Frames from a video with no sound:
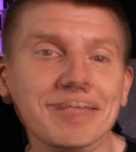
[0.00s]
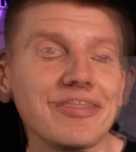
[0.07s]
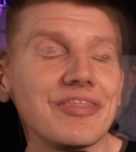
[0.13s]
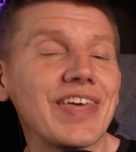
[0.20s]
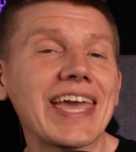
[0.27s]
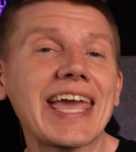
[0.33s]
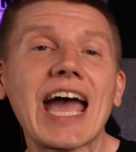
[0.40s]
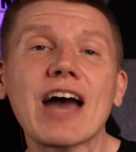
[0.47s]

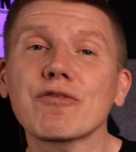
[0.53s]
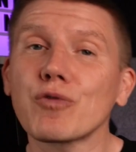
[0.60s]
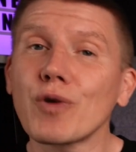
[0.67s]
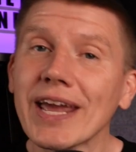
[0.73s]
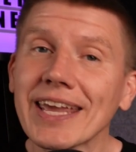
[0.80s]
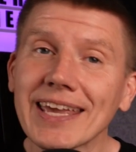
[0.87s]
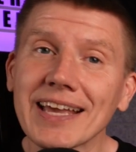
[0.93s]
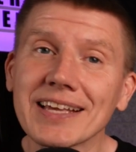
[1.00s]
They have
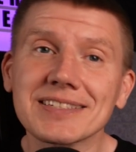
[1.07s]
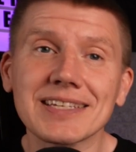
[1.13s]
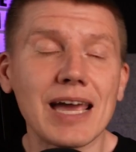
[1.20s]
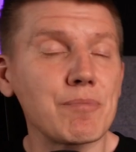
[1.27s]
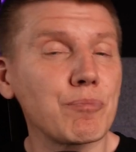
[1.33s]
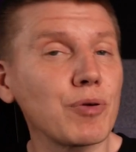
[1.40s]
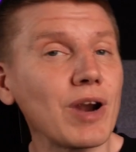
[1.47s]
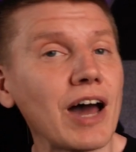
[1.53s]
rankings
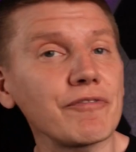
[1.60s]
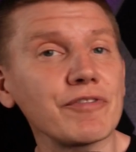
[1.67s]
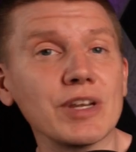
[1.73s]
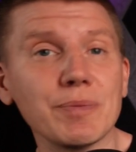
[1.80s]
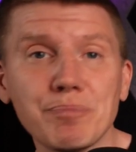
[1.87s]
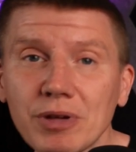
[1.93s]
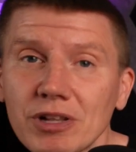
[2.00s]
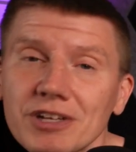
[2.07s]
and
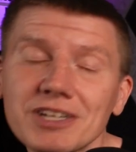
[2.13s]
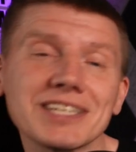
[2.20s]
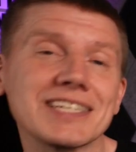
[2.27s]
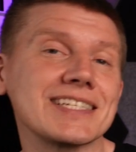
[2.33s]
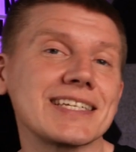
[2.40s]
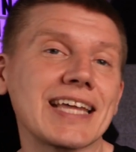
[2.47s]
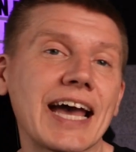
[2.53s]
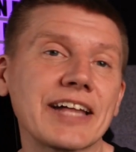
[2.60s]
profitability
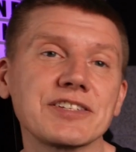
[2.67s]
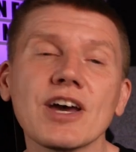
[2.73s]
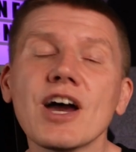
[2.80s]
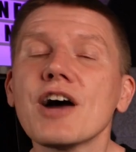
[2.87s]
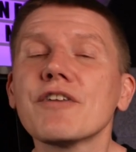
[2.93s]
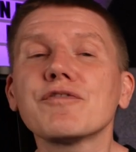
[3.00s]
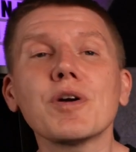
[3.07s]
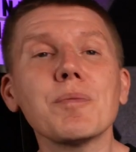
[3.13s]
stats
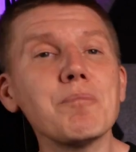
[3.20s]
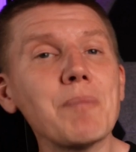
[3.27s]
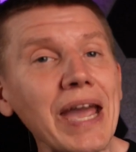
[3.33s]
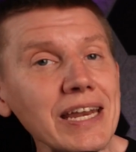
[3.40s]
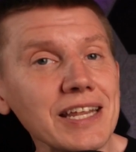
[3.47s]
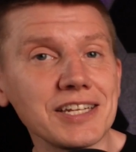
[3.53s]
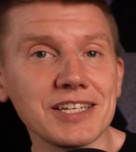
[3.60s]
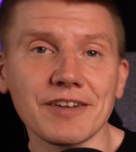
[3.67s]
for
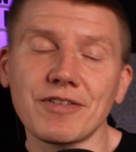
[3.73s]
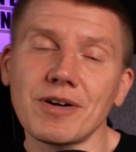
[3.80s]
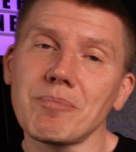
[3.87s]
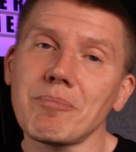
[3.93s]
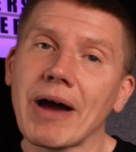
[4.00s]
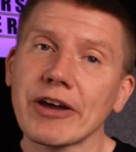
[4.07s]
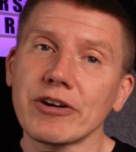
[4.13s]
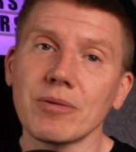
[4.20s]
many different
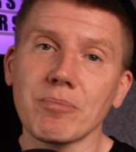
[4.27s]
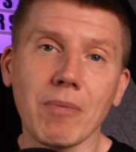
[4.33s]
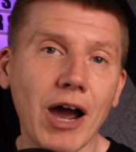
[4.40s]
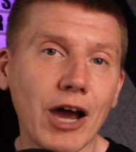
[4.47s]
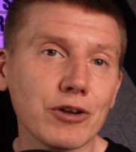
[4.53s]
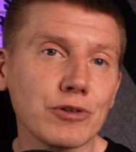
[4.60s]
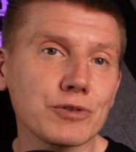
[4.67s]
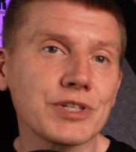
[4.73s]
miner
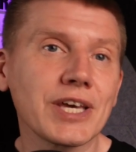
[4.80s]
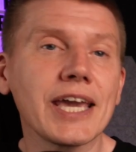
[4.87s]
models,